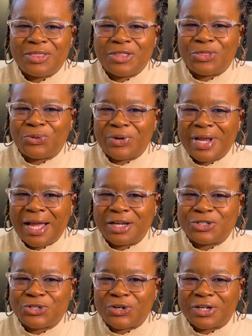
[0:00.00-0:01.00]
the 3-act
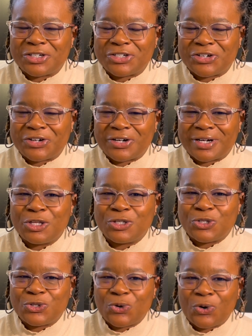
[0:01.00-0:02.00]
structure,
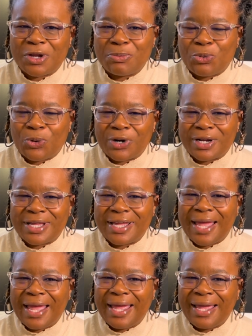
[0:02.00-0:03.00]
storyboarding,
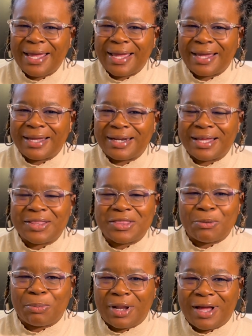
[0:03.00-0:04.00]
and
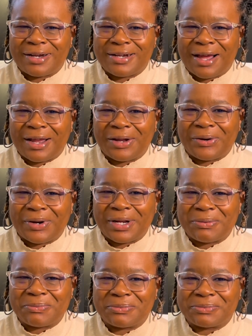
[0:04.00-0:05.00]
the plot
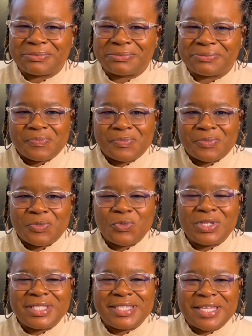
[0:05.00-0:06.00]
diagram.
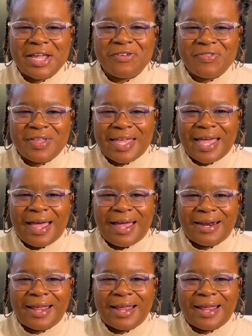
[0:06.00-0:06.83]
With Save the Cat